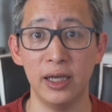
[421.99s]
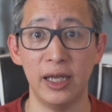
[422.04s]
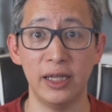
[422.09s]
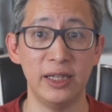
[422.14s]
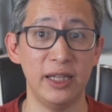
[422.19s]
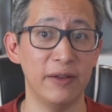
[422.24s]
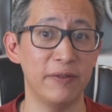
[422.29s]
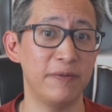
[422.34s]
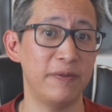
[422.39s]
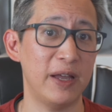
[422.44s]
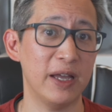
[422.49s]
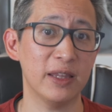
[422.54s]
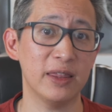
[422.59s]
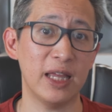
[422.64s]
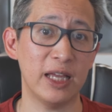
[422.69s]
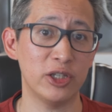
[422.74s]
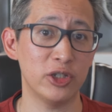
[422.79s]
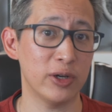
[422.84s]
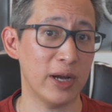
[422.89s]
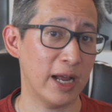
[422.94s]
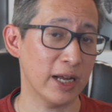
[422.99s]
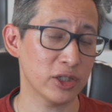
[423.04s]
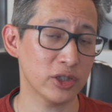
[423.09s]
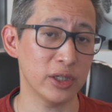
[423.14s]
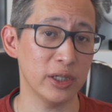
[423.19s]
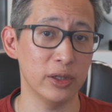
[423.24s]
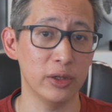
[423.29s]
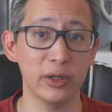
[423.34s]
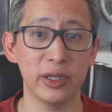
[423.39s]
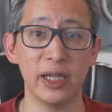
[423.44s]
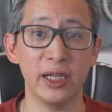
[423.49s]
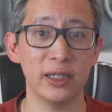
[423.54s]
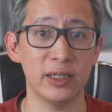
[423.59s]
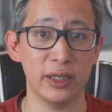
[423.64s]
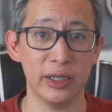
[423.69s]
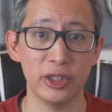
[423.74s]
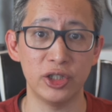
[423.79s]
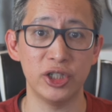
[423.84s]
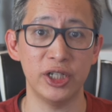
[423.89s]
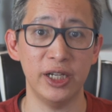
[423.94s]
and the effect that you're actually looking to
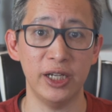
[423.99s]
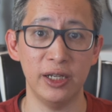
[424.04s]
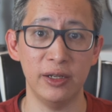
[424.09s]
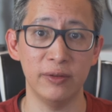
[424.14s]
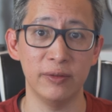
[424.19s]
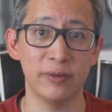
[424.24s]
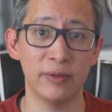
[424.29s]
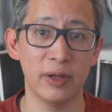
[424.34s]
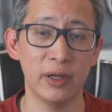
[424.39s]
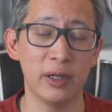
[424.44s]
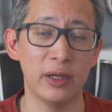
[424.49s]
achieve.